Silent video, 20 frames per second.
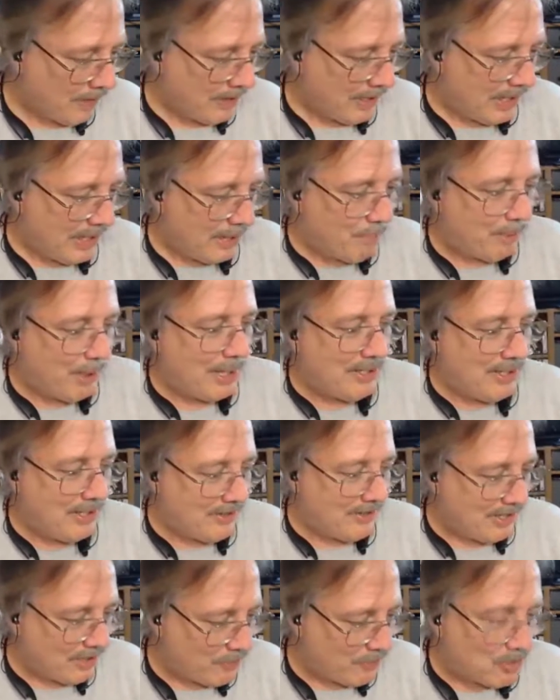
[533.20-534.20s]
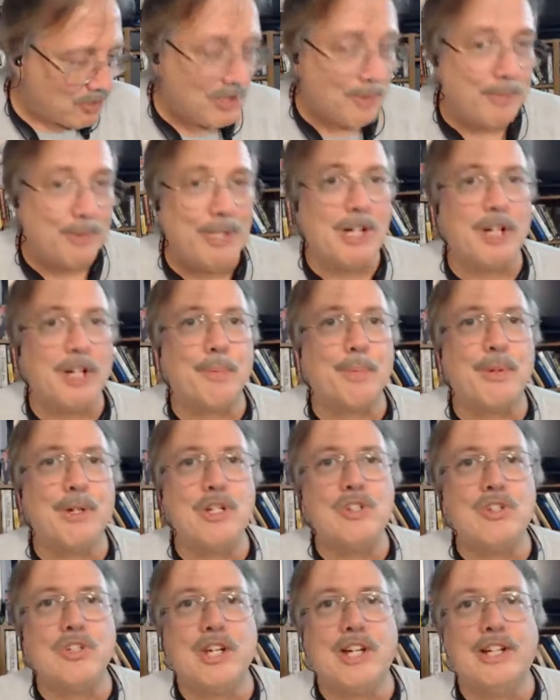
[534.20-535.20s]
Hey, Brandy, thanks for jumping on.
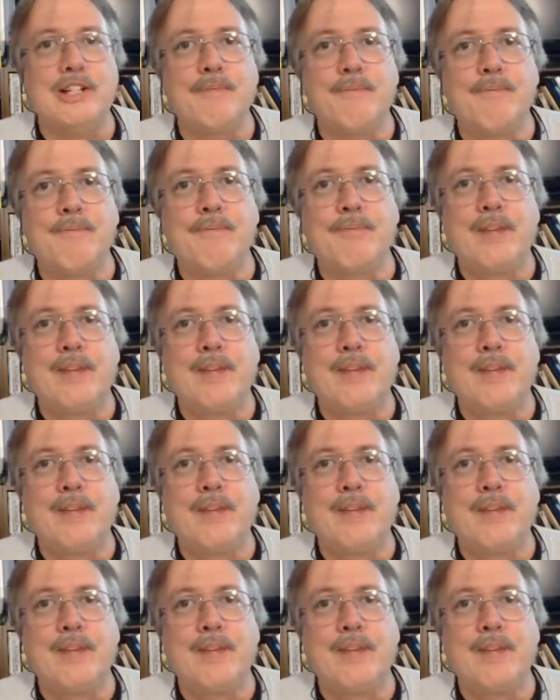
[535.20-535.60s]
Appreciate it.